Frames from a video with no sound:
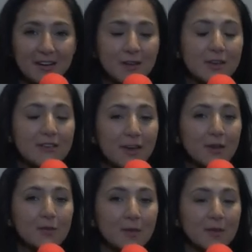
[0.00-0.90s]

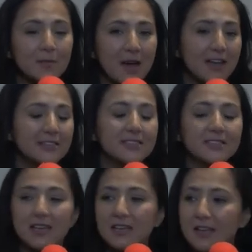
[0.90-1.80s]
young women
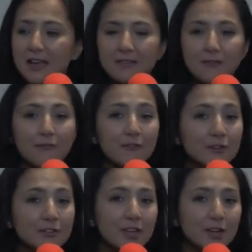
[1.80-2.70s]
pilots, the
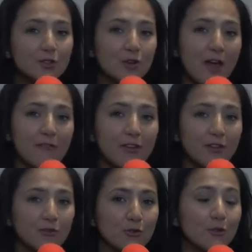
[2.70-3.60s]
first air traffic
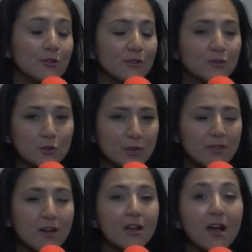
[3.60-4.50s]
controller of Sri
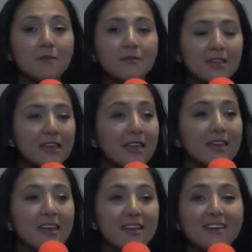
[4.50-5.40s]
Lanka. I'm
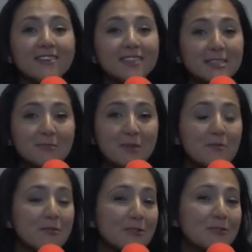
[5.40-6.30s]
thinking, these
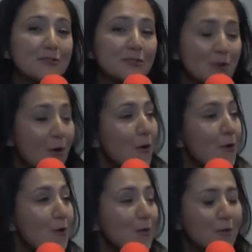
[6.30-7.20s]
people are
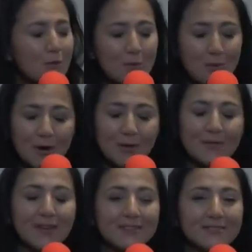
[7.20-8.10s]
so
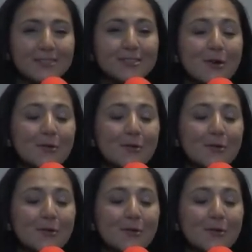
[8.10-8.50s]
warm and so